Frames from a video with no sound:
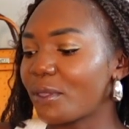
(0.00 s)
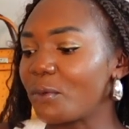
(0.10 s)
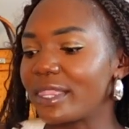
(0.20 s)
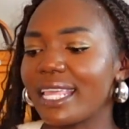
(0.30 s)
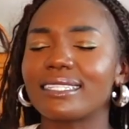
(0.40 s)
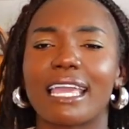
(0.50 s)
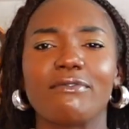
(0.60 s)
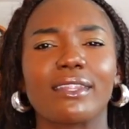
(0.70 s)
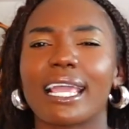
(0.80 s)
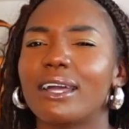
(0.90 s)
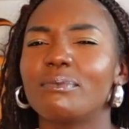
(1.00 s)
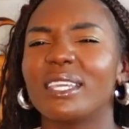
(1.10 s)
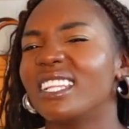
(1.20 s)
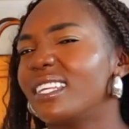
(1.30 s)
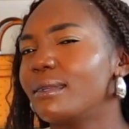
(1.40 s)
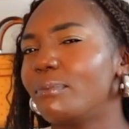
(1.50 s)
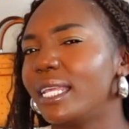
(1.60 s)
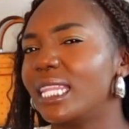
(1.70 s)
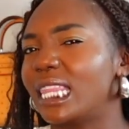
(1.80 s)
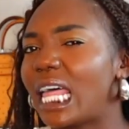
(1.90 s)
With this, I feel like I'd be a little
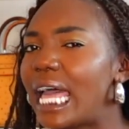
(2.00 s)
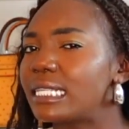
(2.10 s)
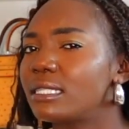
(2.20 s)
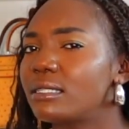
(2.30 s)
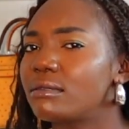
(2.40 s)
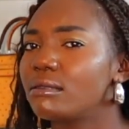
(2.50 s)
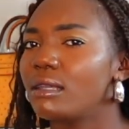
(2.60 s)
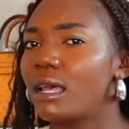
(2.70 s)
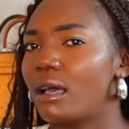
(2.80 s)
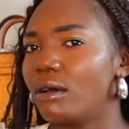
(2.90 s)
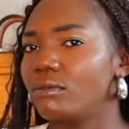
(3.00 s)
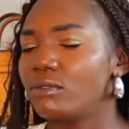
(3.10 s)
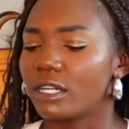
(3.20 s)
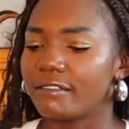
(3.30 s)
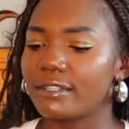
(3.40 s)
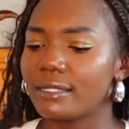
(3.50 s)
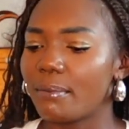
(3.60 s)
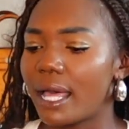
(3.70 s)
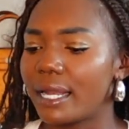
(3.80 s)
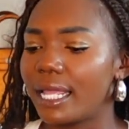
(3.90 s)
bit less, you know, nervous
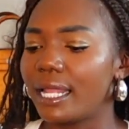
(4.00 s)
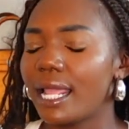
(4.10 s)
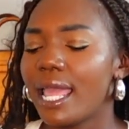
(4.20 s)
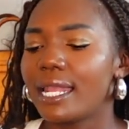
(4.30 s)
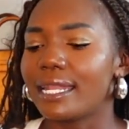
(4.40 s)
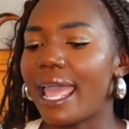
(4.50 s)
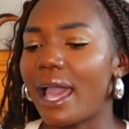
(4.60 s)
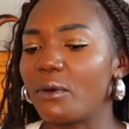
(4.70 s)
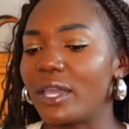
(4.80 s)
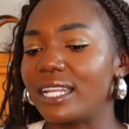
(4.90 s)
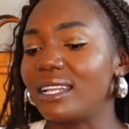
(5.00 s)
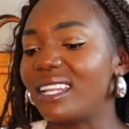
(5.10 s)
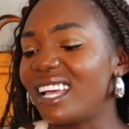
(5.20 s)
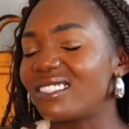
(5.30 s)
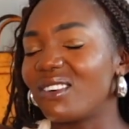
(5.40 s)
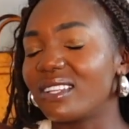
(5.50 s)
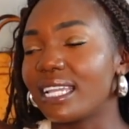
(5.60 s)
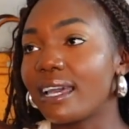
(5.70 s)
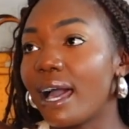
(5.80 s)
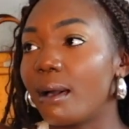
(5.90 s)
about it. Now, it does only
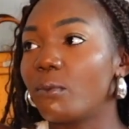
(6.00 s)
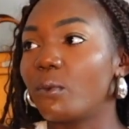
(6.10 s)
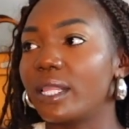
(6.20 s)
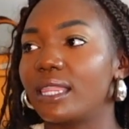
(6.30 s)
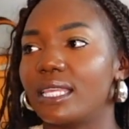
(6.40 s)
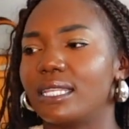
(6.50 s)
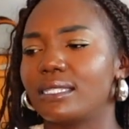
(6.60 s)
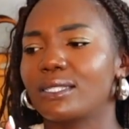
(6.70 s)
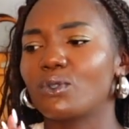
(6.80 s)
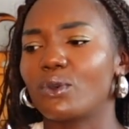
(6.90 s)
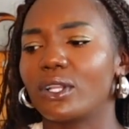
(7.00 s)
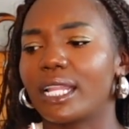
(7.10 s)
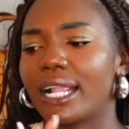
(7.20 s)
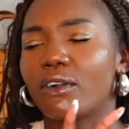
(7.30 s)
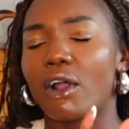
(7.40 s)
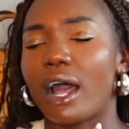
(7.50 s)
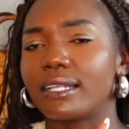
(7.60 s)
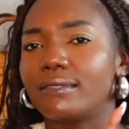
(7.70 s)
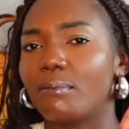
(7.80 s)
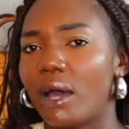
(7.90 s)
come with this sort of like
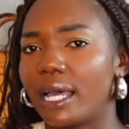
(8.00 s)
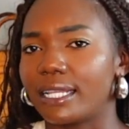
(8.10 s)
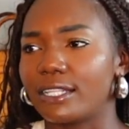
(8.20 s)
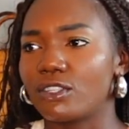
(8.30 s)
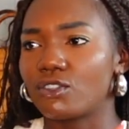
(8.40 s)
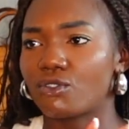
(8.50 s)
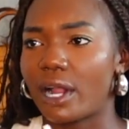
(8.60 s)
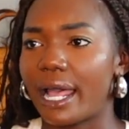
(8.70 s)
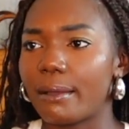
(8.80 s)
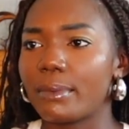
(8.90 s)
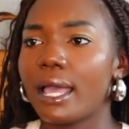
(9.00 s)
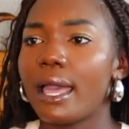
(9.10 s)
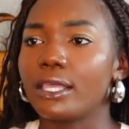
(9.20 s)
cross body strap.